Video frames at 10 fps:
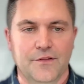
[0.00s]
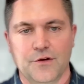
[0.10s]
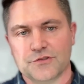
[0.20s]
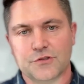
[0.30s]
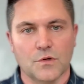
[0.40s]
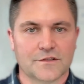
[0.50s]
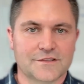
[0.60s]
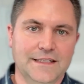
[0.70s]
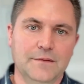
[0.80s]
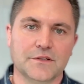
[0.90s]
Those will work
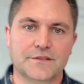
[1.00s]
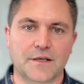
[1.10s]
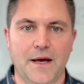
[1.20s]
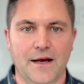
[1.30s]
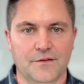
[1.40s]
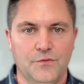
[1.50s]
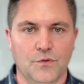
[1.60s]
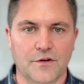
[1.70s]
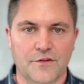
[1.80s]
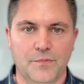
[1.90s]
seamlessly back and
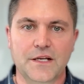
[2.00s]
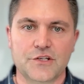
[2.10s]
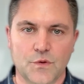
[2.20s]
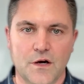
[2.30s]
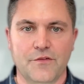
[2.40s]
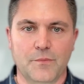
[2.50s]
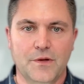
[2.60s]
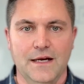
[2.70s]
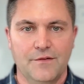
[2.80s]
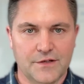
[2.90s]
forth, but each one of them will
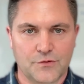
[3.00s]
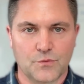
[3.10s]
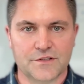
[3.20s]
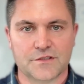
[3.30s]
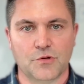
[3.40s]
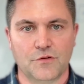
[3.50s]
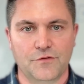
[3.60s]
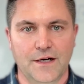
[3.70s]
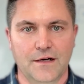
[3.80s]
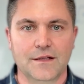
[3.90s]
have a different risk
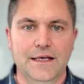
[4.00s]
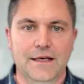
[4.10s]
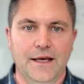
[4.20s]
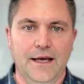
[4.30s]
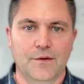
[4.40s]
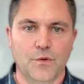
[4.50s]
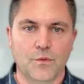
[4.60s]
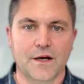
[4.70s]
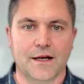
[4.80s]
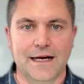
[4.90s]
profile. And we
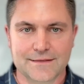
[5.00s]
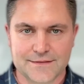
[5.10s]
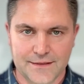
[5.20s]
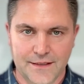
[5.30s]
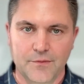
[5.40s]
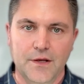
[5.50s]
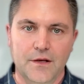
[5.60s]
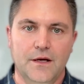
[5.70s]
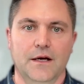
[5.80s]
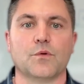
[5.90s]
want to constantly
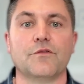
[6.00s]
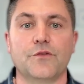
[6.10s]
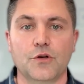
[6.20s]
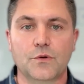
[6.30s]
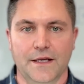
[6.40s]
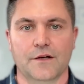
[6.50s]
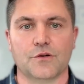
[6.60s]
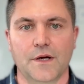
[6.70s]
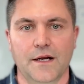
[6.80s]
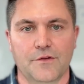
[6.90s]
review and
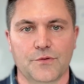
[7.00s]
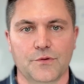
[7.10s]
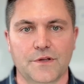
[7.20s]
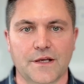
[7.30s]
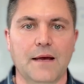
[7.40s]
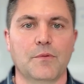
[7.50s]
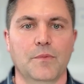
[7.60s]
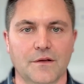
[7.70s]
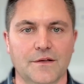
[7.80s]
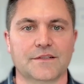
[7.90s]
iterate through the
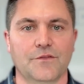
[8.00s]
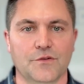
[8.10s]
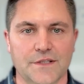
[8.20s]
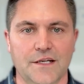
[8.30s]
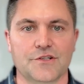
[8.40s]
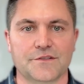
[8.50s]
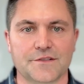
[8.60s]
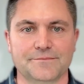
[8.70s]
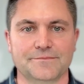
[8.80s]
capabilities of those agents.